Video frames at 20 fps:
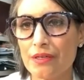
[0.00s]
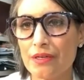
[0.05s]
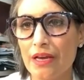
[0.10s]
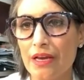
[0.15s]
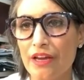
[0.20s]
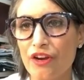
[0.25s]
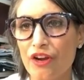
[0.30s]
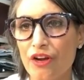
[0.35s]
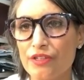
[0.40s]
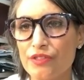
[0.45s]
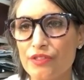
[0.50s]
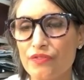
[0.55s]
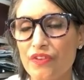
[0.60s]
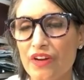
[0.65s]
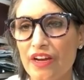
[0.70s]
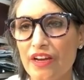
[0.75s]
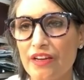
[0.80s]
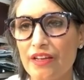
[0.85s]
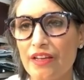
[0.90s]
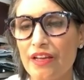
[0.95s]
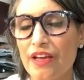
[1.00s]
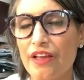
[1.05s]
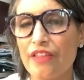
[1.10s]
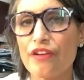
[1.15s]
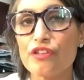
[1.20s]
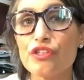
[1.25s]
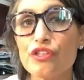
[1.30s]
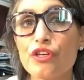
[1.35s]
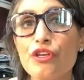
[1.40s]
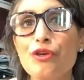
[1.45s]
and not divide.
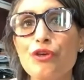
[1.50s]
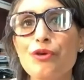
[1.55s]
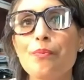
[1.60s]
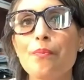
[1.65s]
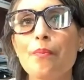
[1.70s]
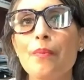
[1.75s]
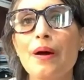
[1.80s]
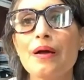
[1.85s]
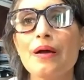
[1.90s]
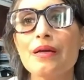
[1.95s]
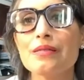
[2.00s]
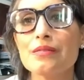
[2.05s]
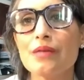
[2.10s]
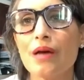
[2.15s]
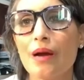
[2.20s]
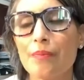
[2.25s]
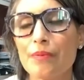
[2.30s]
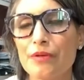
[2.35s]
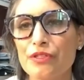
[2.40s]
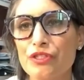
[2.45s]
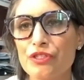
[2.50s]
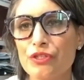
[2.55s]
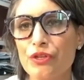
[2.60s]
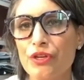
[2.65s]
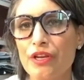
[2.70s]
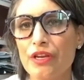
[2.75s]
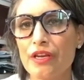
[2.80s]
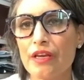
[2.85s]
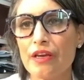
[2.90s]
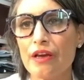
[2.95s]
There's a humongous
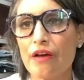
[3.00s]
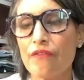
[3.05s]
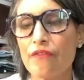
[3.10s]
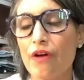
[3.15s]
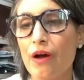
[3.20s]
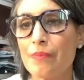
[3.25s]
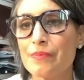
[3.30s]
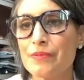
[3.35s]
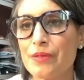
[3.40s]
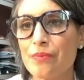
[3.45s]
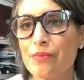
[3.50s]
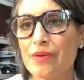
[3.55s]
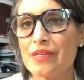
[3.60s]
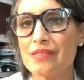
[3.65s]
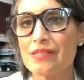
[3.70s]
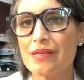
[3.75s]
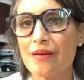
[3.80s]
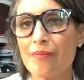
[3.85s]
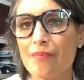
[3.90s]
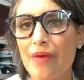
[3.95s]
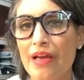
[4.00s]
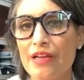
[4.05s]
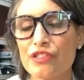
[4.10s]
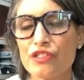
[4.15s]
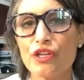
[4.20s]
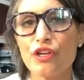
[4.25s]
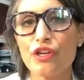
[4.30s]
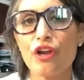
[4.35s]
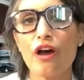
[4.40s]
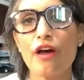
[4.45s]
opportunity of optimism and
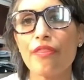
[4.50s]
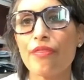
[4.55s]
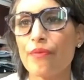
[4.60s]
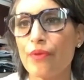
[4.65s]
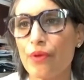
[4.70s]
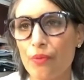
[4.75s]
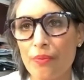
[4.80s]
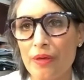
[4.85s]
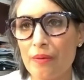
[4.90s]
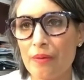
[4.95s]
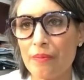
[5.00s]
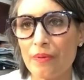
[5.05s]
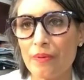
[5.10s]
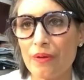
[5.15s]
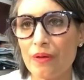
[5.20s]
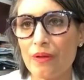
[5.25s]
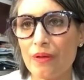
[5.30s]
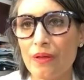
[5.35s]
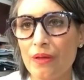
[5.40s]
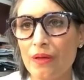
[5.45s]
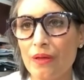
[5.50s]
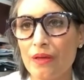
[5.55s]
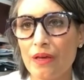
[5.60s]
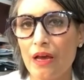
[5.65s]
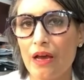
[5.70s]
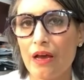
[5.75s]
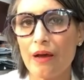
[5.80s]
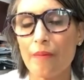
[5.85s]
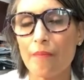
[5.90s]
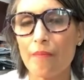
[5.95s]
to not throw people
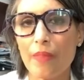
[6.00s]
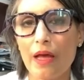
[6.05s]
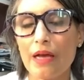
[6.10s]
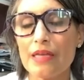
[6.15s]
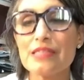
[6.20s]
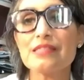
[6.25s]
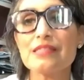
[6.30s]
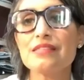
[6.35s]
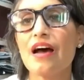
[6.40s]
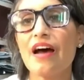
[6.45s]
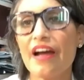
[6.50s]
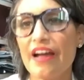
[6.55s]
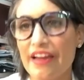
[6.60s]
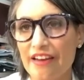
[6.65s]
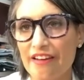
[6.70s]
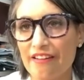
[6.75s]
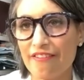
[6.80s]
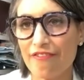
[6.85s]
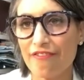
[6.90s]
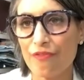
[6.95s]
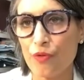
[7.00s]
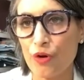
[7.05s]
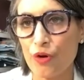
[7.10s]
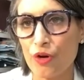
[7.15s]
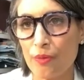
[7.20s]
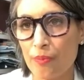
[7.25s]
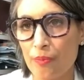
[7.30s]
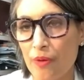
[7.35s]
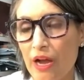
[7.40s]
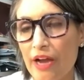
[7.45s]
um, aside
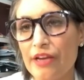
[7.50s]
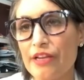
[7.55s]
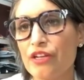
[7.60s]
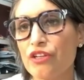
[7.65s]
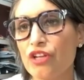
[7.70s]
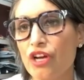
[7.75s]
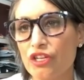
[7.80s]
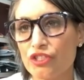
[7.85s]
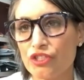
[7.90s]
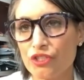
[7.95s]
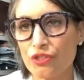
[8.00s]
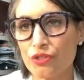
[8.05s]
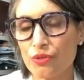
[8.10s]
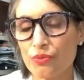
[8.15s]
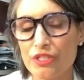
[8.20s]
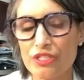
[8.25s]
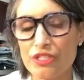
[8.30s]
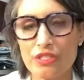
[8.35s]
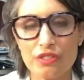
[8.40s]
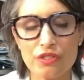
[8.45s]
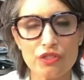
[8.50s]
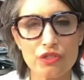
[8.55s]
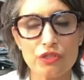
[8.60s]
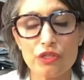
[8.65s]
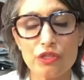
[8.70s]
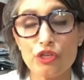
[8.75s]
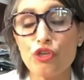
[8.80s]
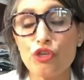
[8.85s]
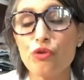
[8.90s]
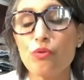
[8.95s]
for ideological reasons. There's
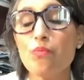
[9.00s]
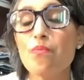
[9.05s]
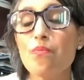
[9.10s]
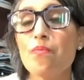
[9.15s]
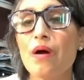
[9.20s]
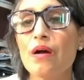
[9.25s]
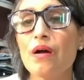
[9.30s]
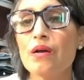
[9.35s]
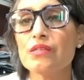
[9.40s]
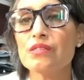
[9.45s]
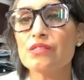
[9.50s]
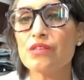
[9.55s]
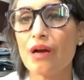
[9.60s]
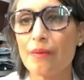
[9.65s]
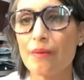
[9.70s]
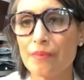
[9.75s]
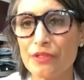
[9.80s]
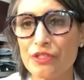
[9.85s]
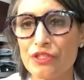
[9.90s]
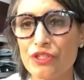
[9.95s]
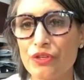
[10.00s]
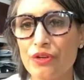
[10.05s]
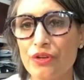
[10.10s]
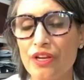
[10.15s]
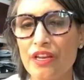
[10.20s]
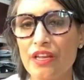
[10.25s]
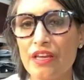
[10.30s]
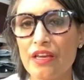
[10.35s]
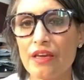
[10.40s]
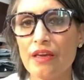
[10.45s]
a humongous
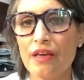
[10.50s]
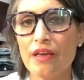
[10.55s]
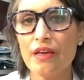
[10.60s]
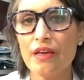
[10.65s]
opportunity